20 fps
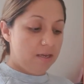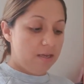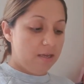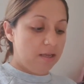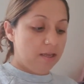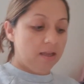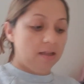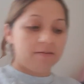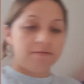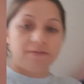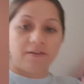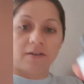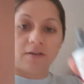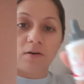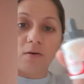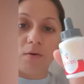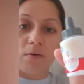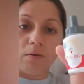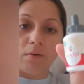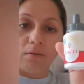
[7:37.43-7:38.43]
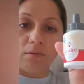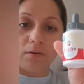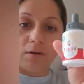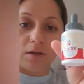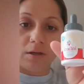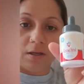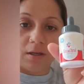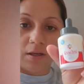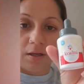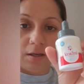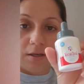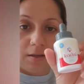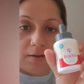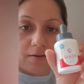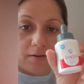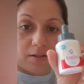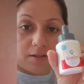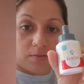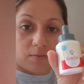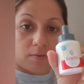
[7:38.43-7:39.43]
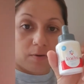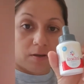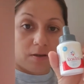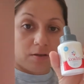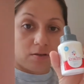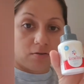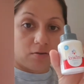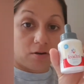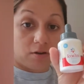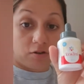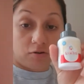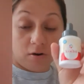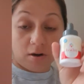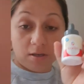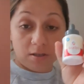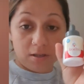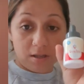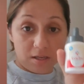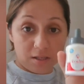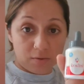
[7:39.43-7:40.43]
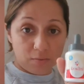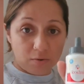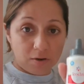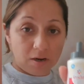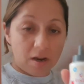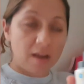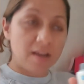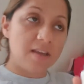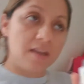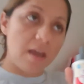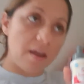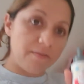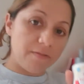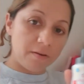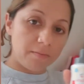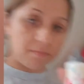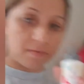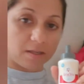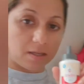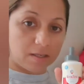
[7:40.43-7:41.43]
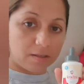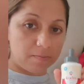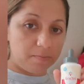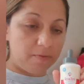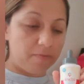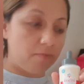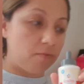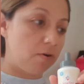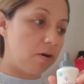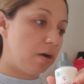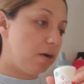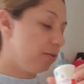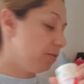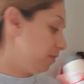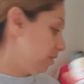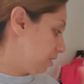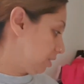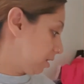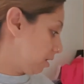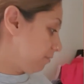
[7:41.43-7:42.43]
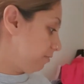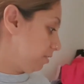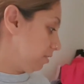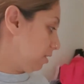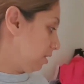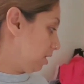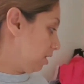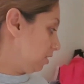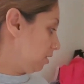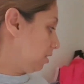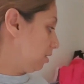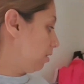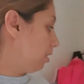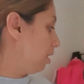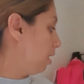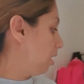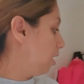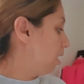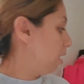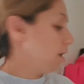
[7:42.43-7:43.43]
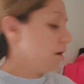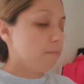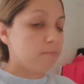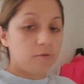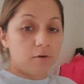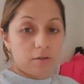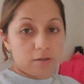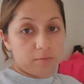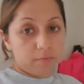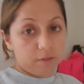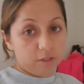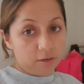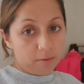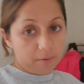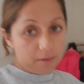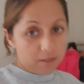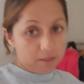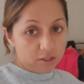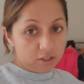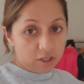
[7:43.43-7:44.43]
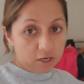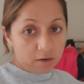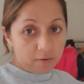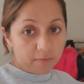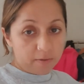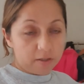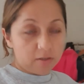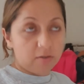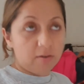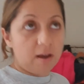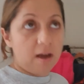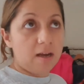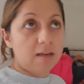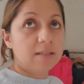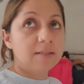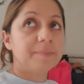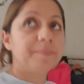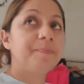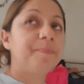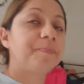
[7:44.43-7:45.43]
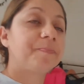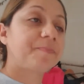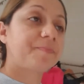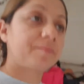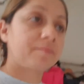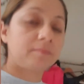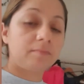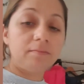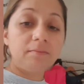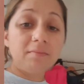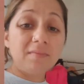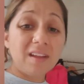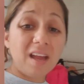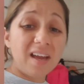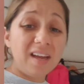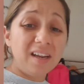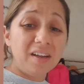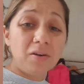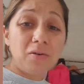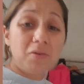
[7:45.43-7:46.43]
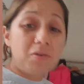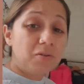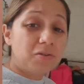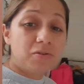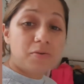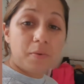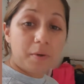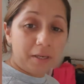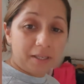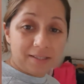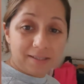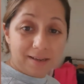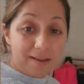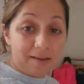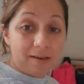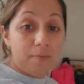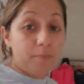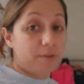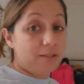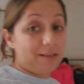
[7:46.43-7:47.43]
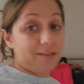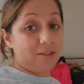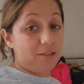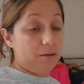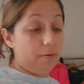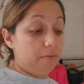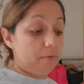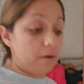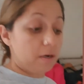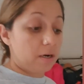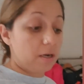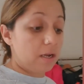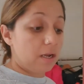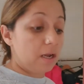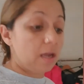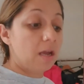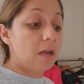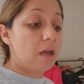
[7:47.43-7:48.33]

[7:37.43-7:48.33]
Infacol, this one. So I tried this one. I gave him this before I discovered the other product, which I'm going to share with you guys, and I don't know to what extent it was actually working.